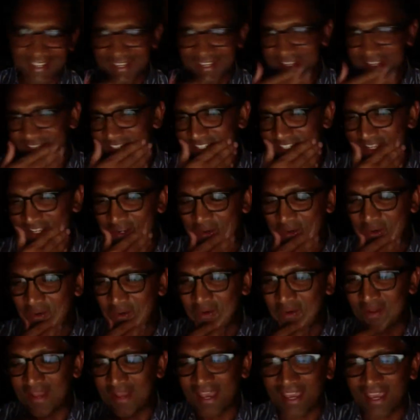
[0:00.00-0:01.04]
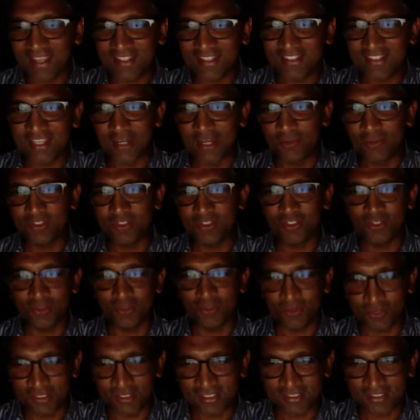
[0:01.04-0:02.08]
So yeah, exactly. I don't for the use,
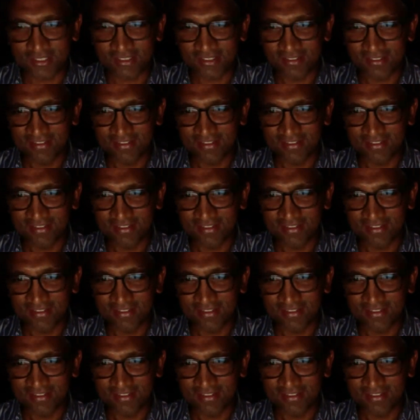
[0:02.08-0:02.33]
benefit of the,